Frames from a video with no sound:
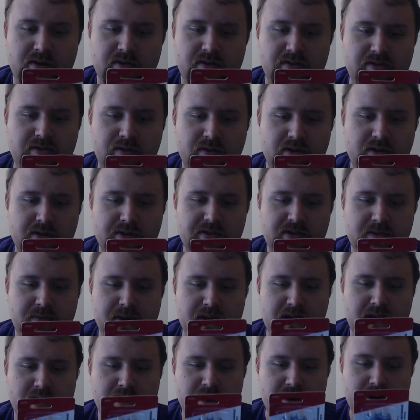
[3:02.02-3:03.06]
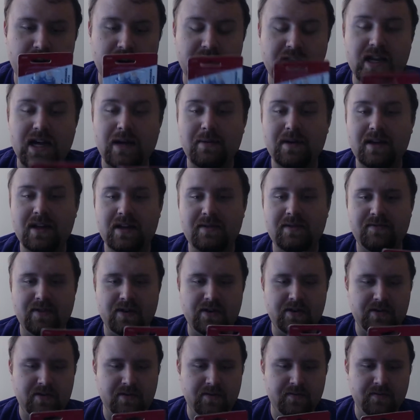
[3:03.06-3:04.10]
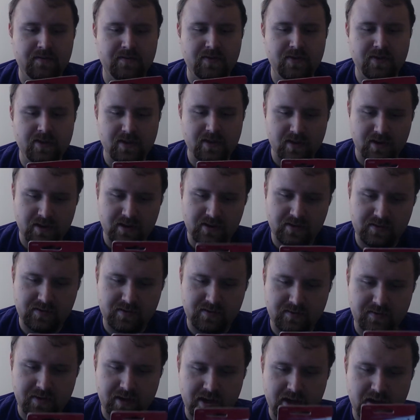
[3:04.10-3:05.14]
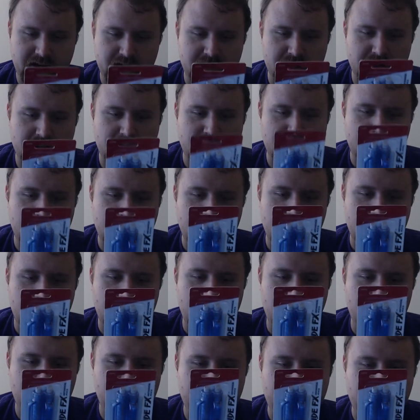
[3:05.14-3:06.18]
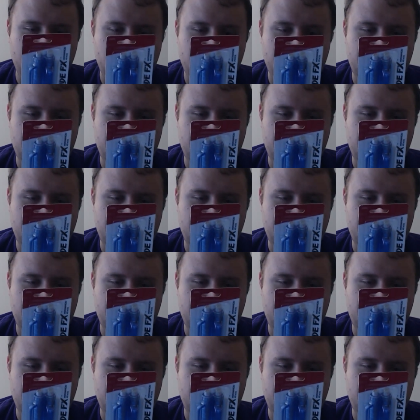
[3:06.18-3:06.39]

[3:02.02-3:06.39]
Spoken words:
for superior ergonomic comfort. It's really good. Refill with